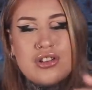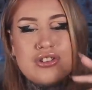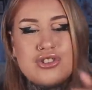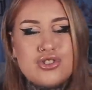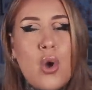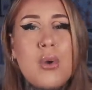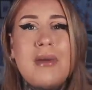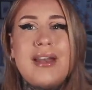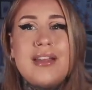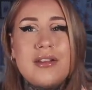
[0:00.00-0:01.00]
so
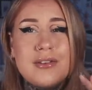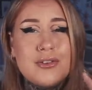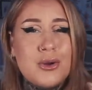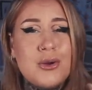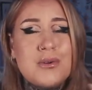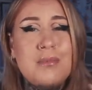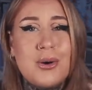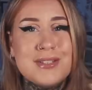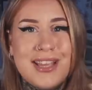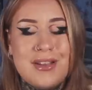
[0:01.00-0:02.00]
many good
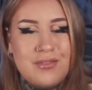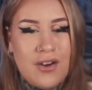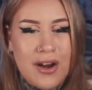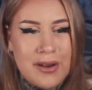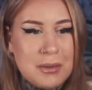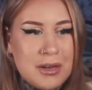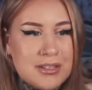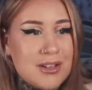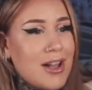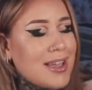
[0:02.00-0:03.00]
positive vibe
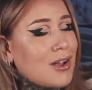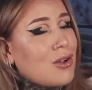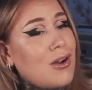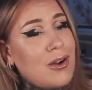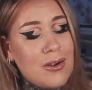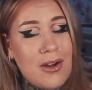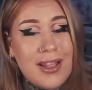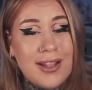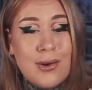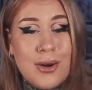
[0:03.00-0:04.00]
because I get uh, I
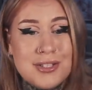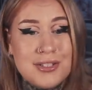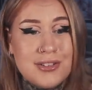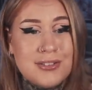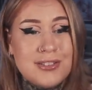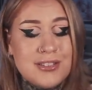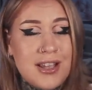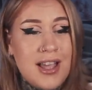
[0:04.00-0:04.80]
get questions